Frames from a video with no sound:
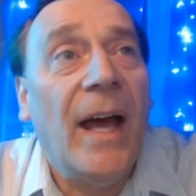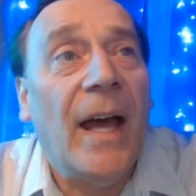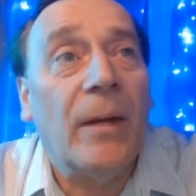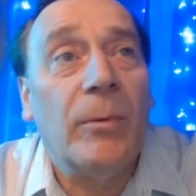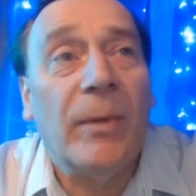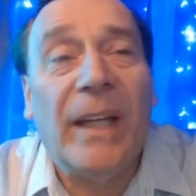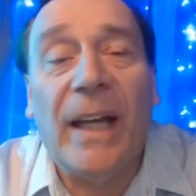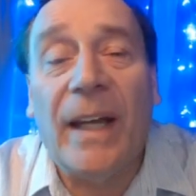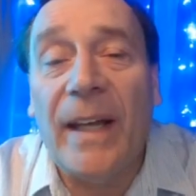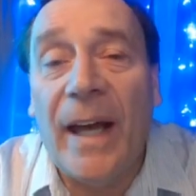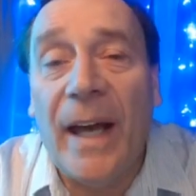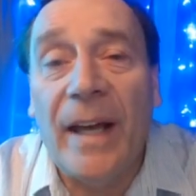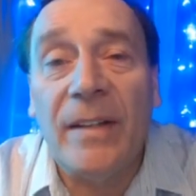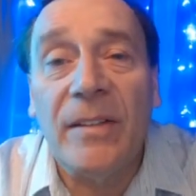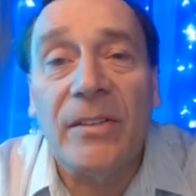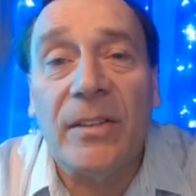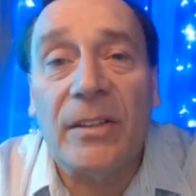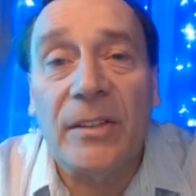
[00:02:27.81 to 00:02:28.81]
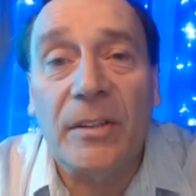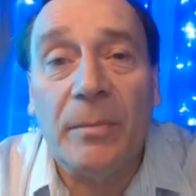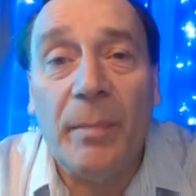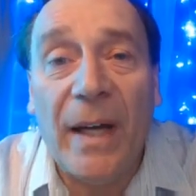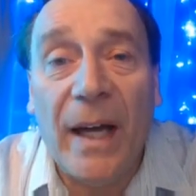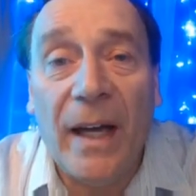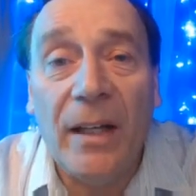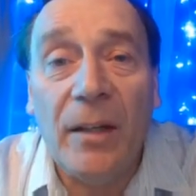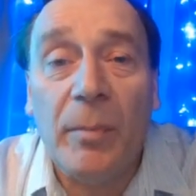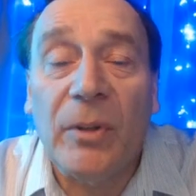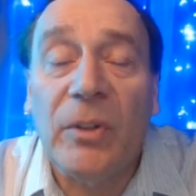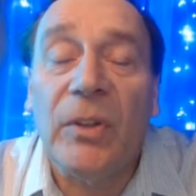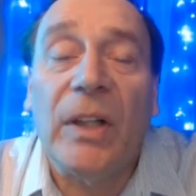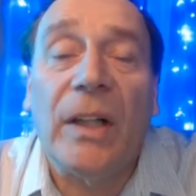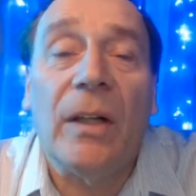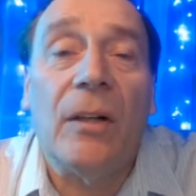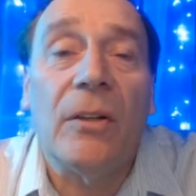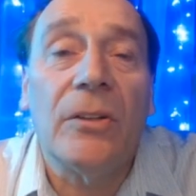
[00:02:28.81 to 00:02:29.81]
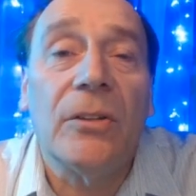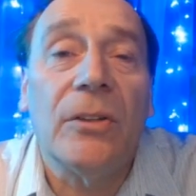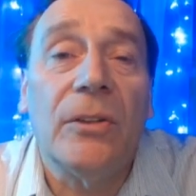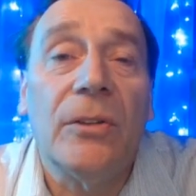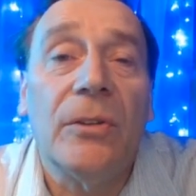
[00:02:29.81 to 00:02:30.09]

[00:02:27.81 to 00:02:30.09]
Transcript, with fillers: and we get answers back, but you can also